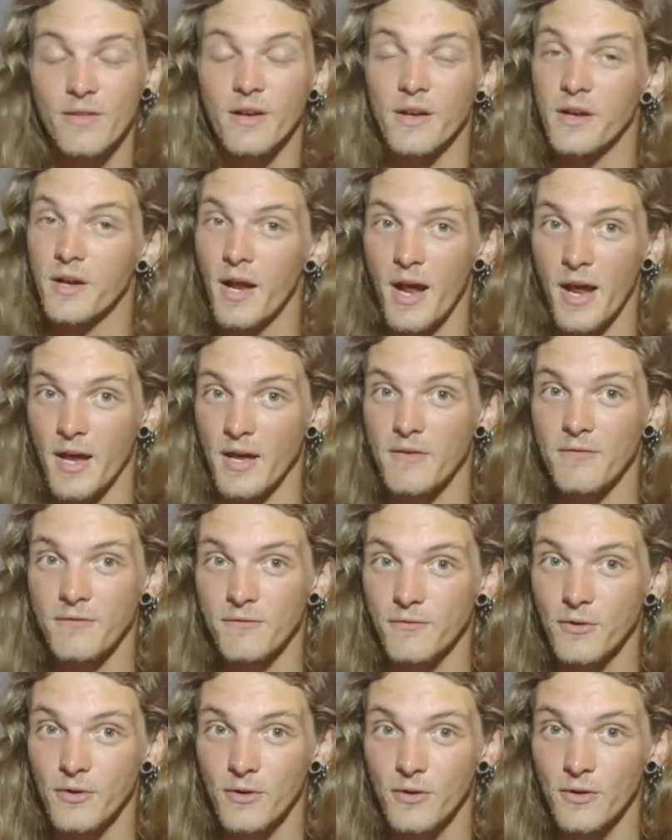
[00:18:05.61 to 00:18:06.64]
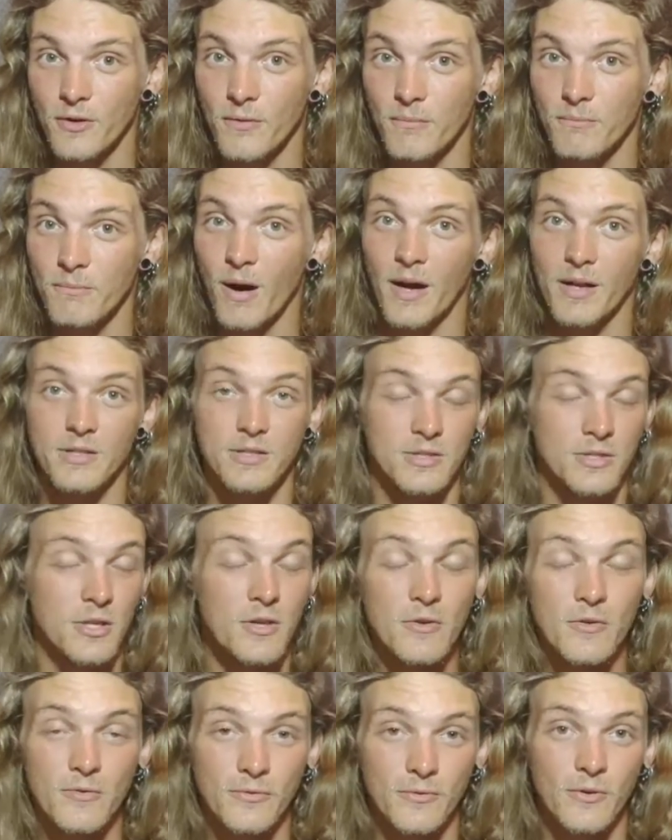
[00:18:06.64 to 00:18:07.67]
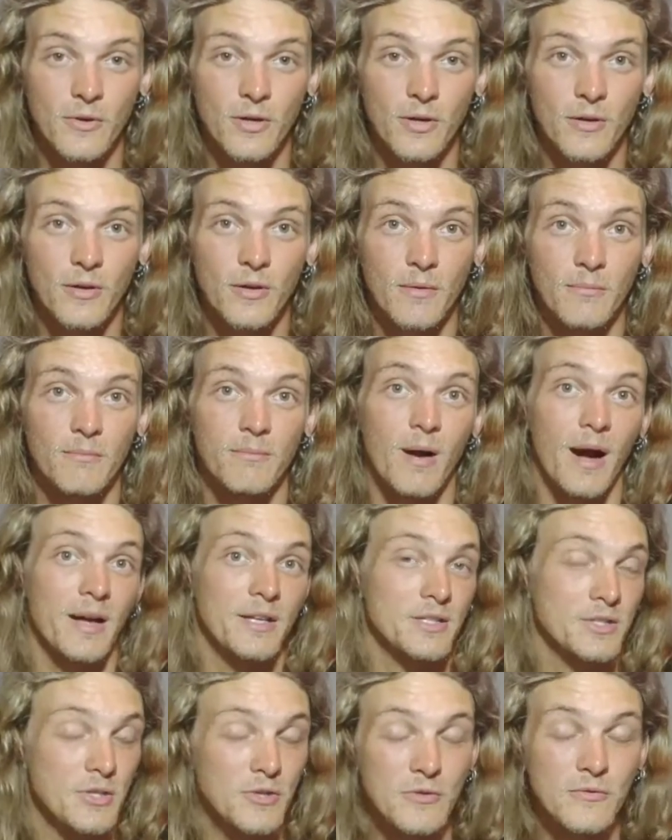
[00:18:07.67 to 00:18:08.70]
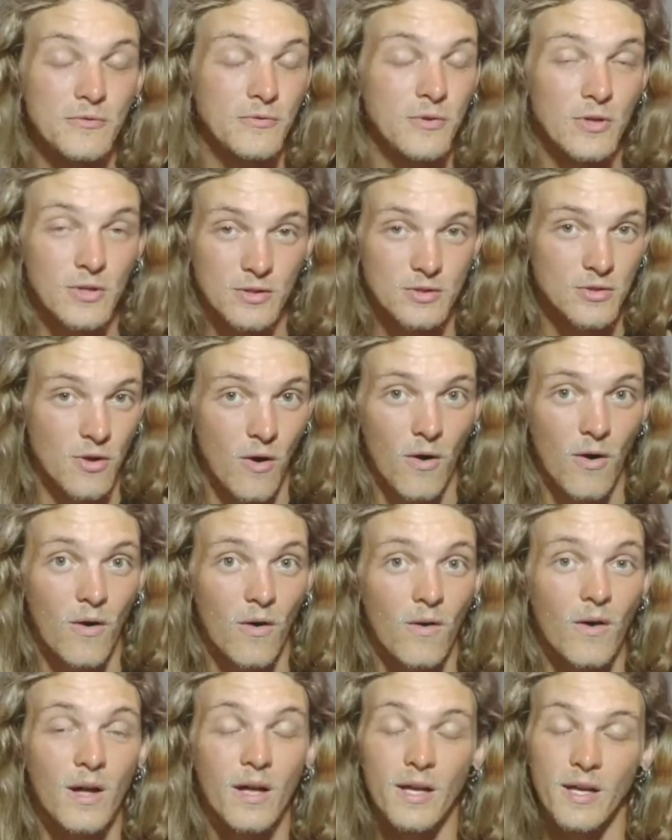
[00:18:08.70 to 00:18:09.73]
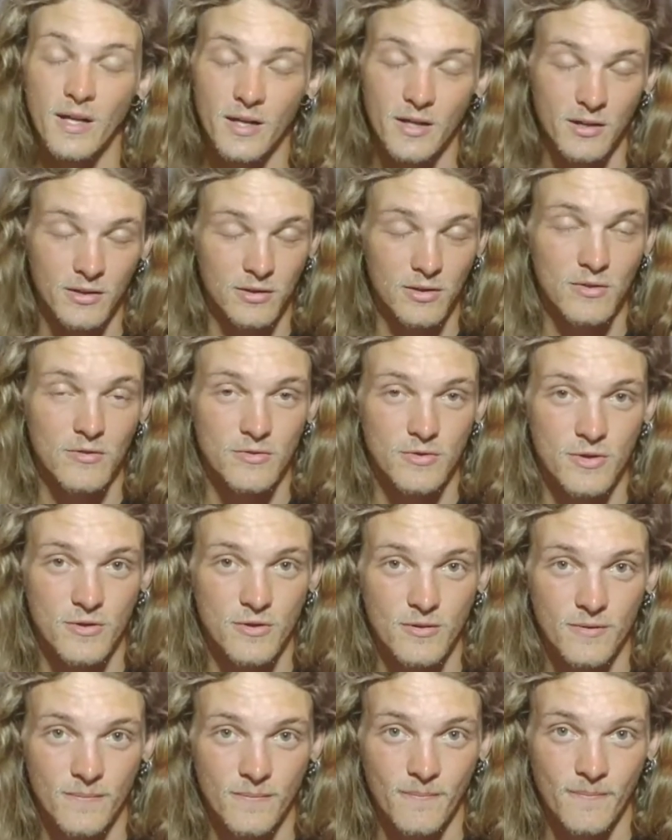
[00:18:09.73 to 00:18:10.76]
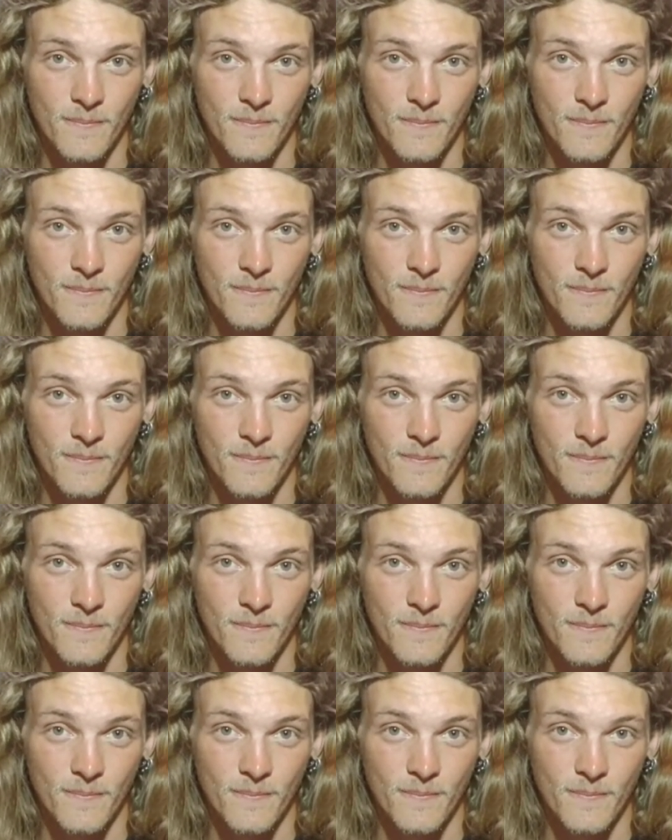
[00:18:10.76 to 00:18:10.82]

than an 8 foot by 2 foot by 2 foot tall enclosure.